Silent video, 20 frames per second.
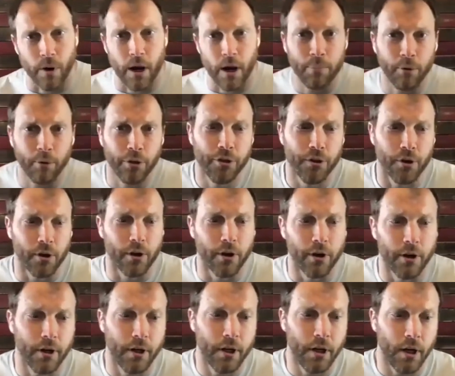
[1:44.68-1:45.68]
April
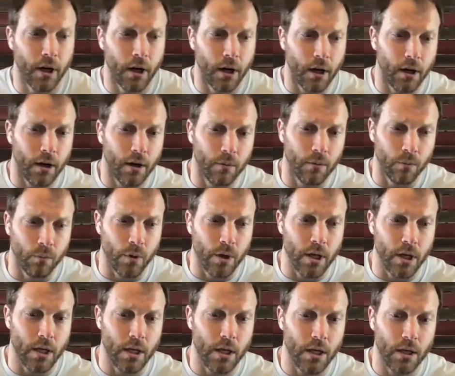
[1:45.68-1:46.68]
3rd, uh,
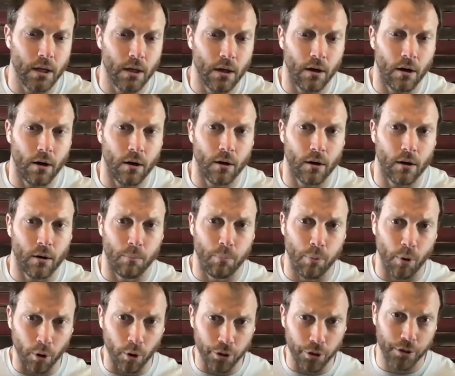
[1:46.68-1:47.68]
we are
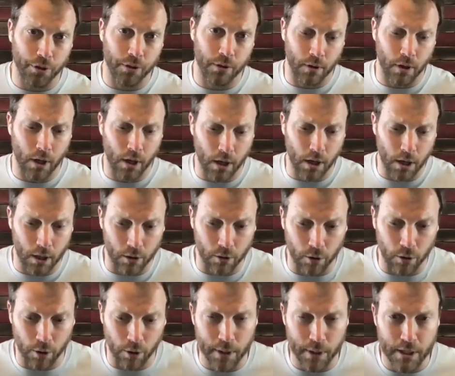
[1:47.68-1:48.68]
both uh,
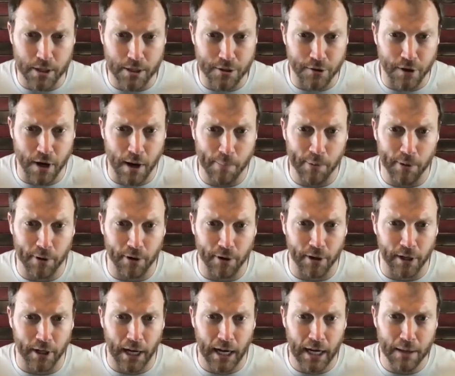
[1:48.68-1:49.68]
going to be strapping
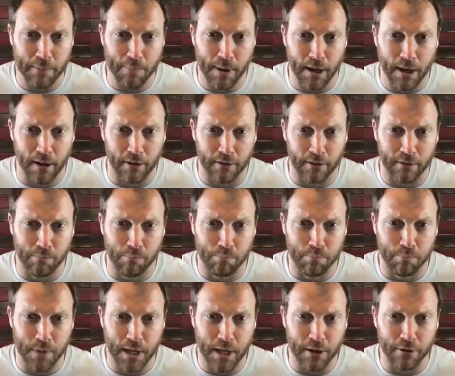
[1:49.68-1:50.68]
on an 80 pound
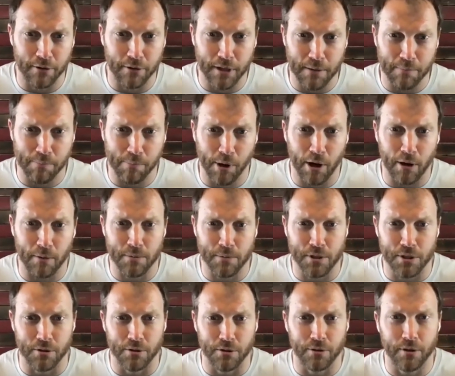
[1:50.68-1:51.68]
EOD bomb
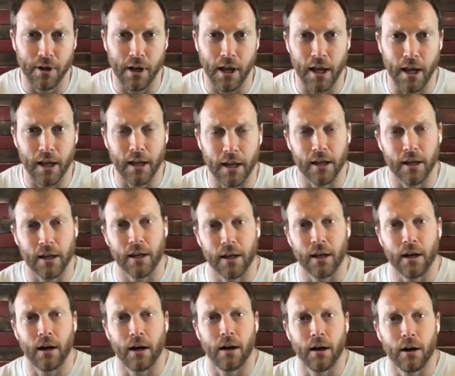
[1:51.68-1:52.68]
suit and
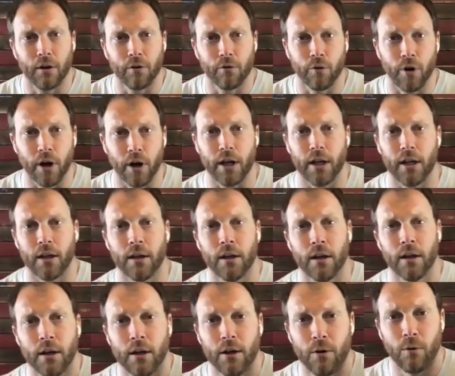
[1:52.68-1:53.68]
uh, running
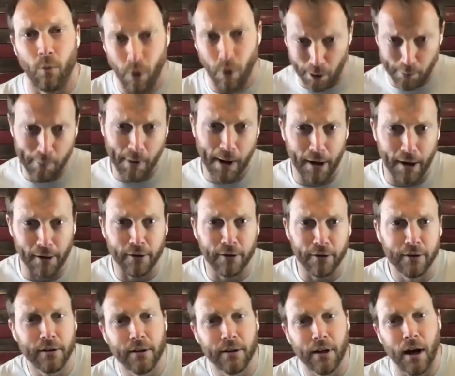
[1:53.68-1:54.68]
one
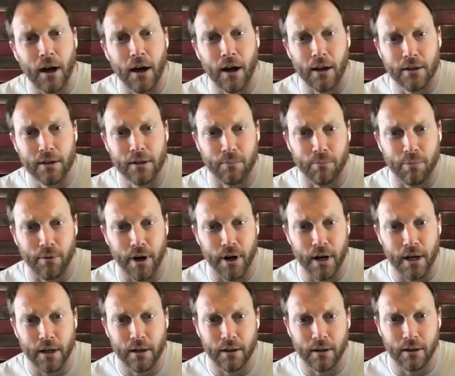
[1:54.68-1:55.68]
mile uh, to
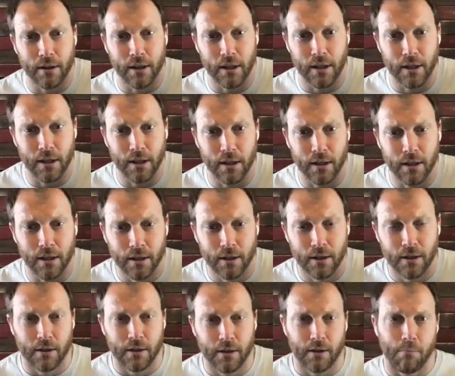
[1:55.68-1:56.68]
break the
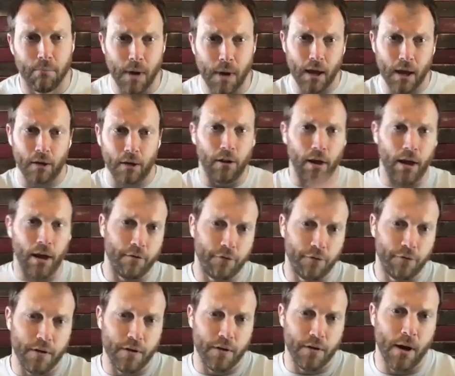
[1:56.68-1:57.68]
male and
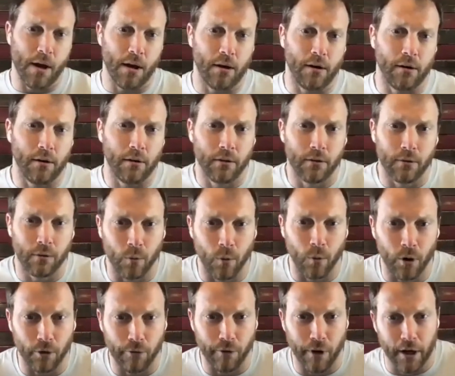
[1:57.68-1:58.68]
female
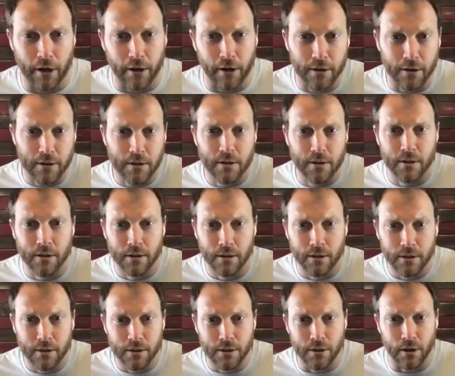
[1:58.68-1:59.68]
world records.
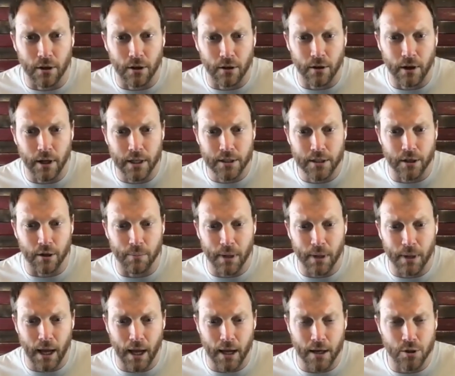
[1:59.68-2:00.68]
So it's going to
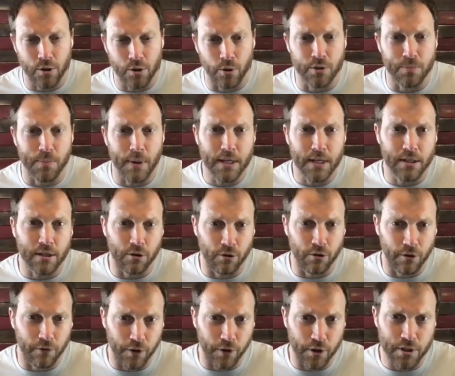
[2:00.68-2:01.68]
be at George Mason
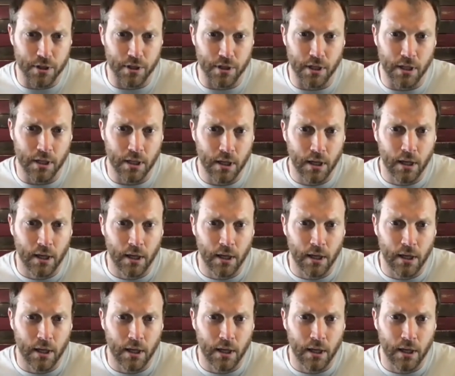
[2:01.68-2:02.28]
University.